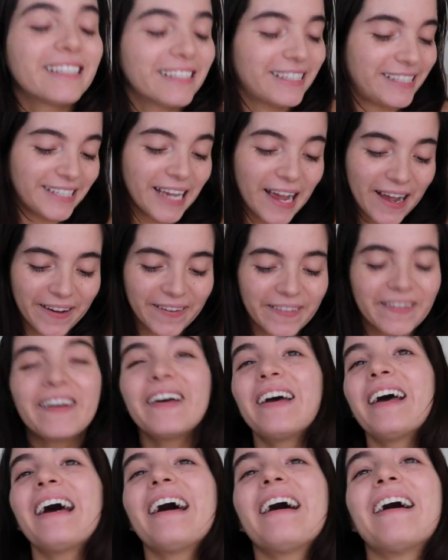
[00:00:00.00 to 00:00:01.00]
So
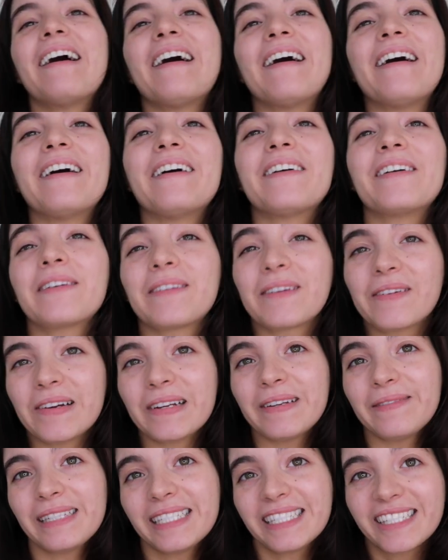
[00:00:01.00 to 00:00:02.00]
I'm
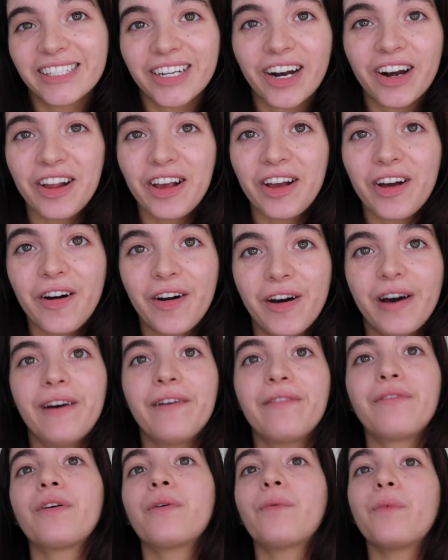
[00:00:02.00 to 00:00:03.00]
going to be starting
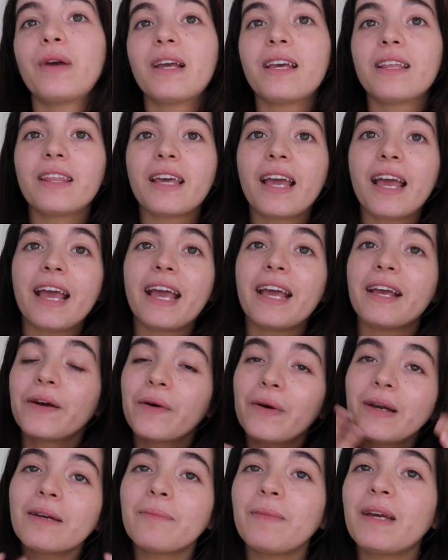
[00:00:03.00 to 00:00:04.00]
off with a
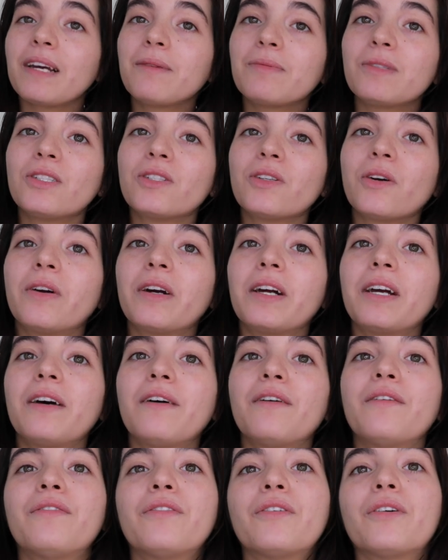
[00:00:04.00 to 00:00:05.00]
quick makeup
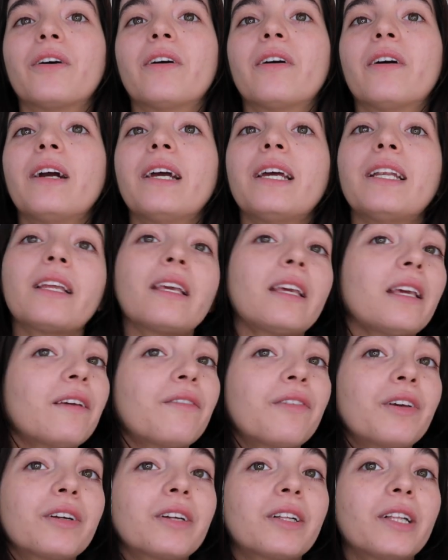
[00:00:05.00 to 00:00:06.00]
tutorial for an
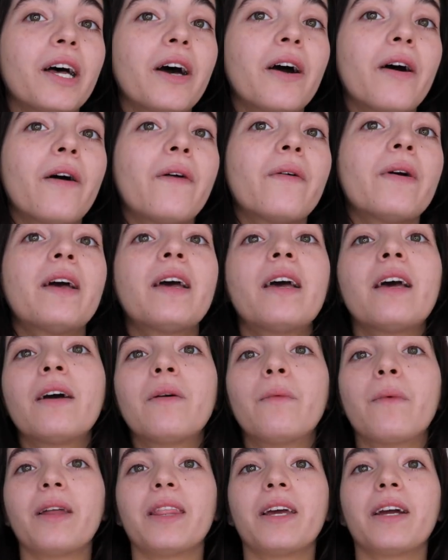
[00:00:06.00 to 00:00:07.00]
even glow,
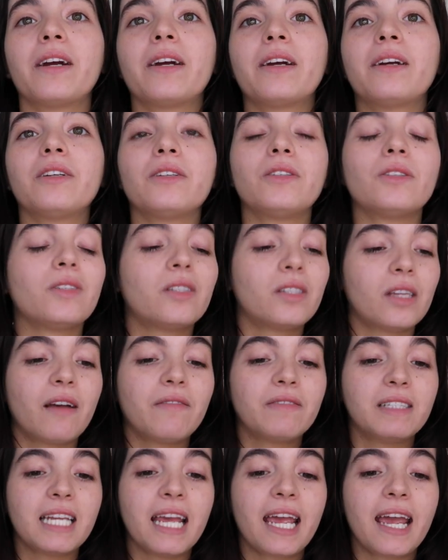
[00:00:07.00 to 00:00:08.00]
whether you
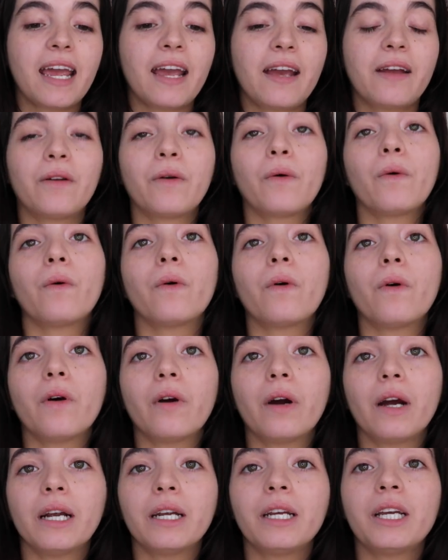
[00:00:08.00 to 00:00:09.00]
self-tan
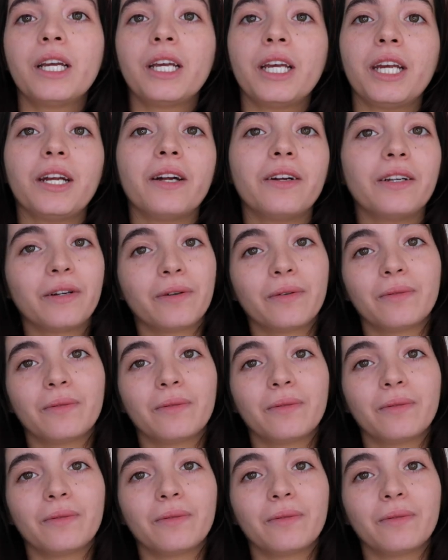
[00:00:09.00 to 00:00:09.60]
or you know